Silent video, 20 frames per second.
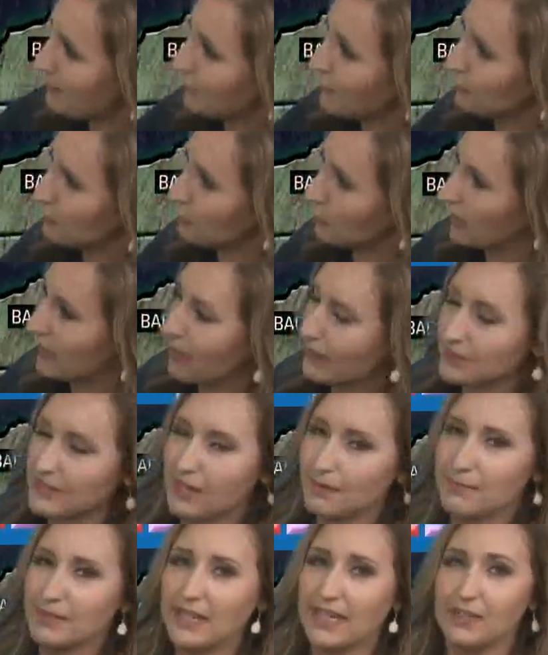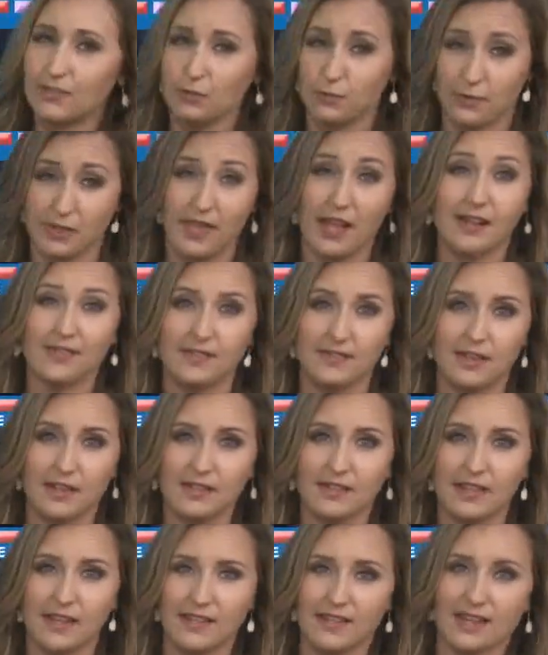a few more clouds coming in toward that
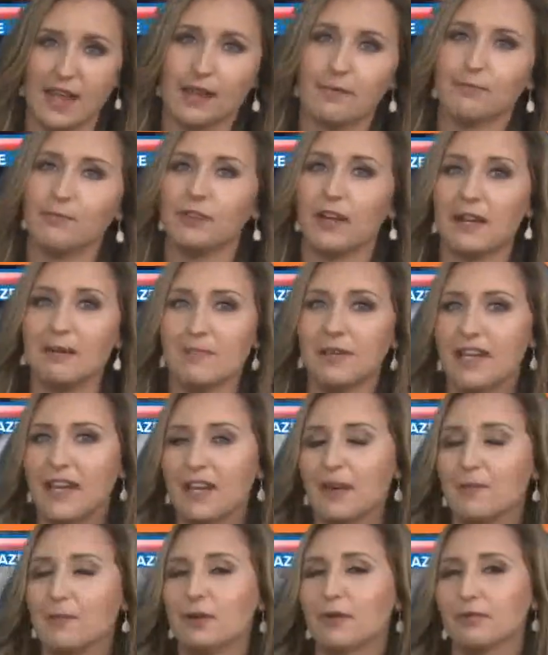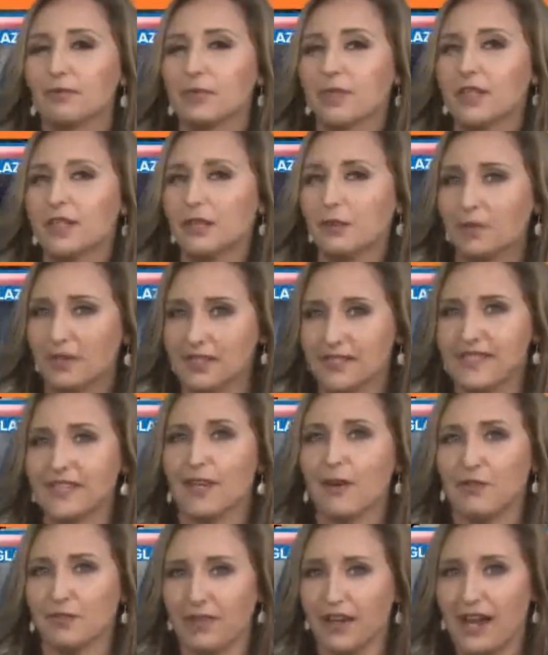sunset time frame, but really going to see
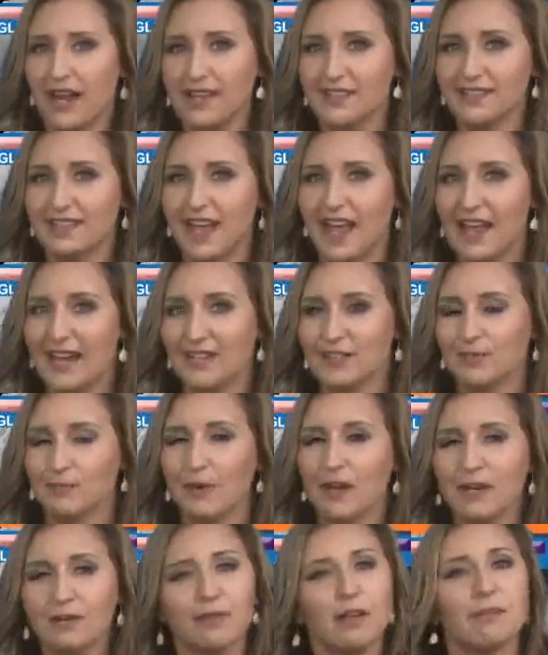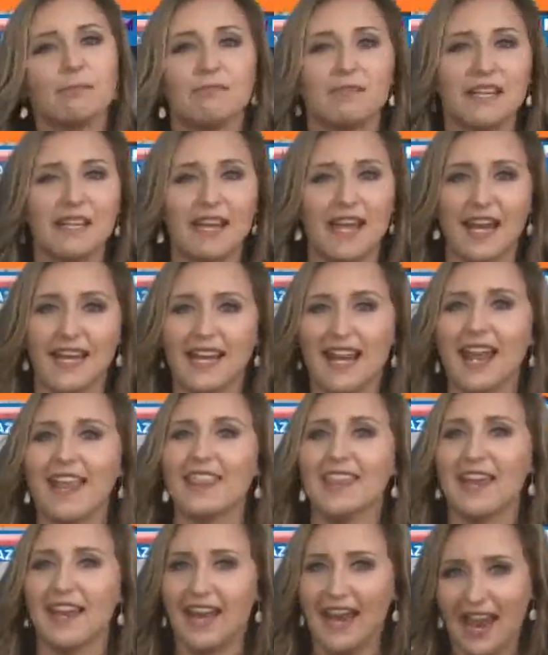overcast skies right around midnight, and
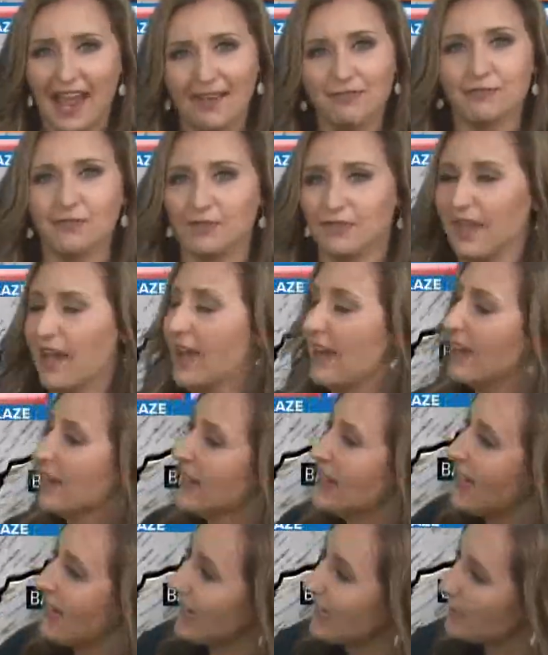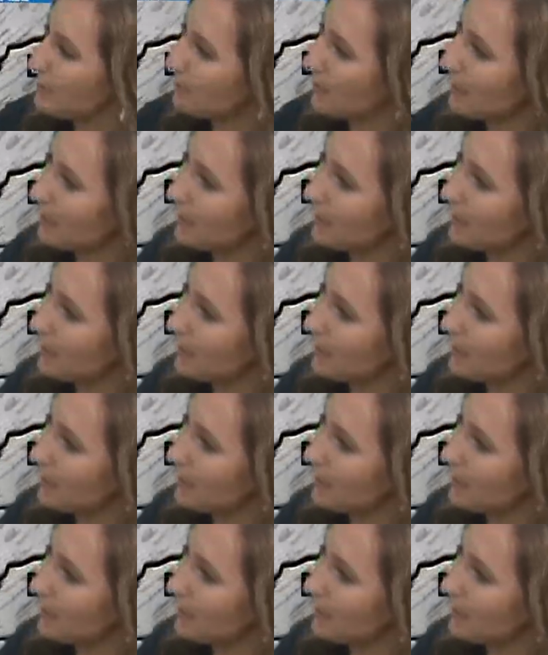then after that is when